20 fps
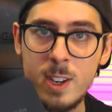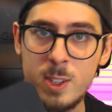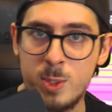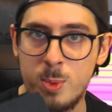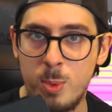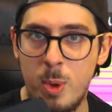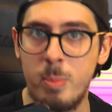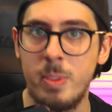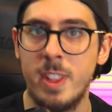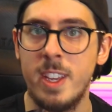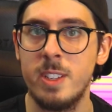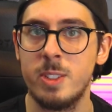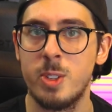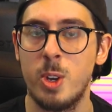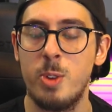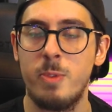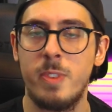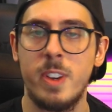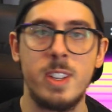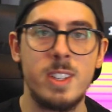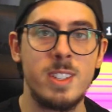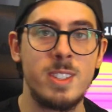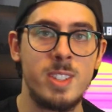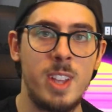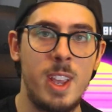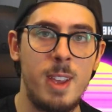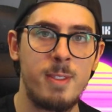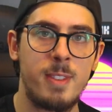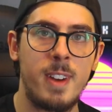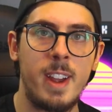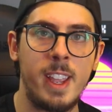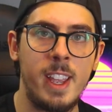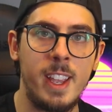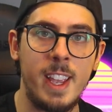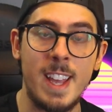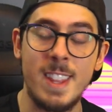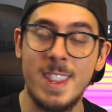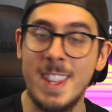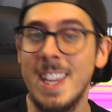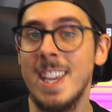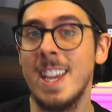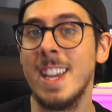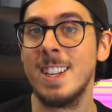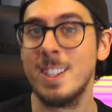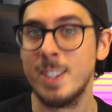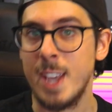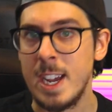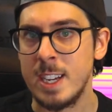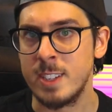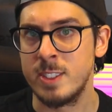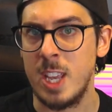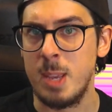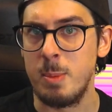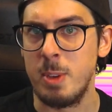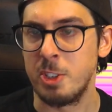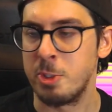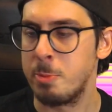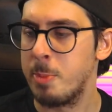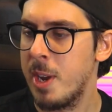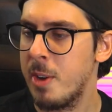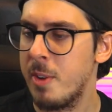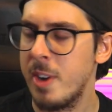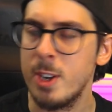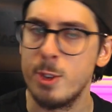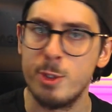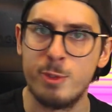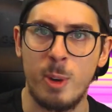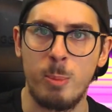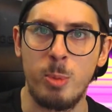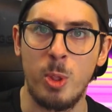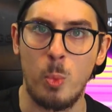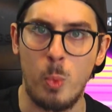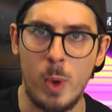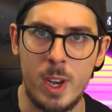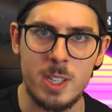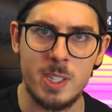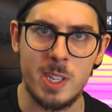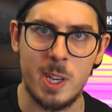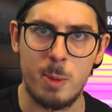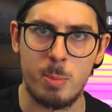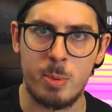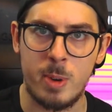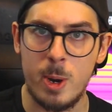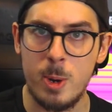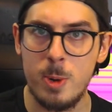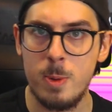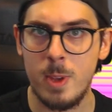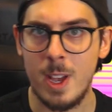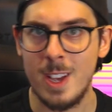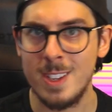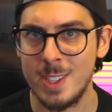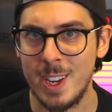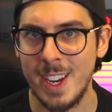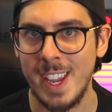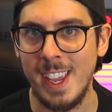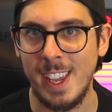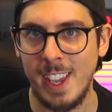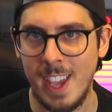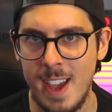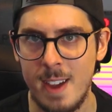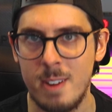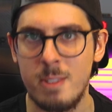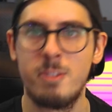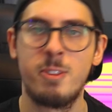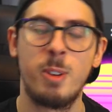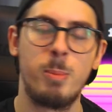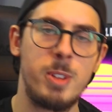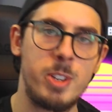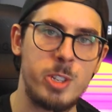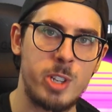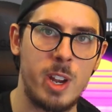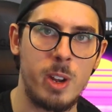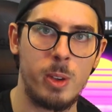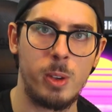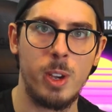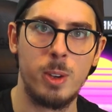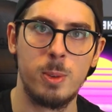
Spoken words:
gonna swap these over and see if I can get the exact same experience from the Wintel Pro as I can get from the Shadow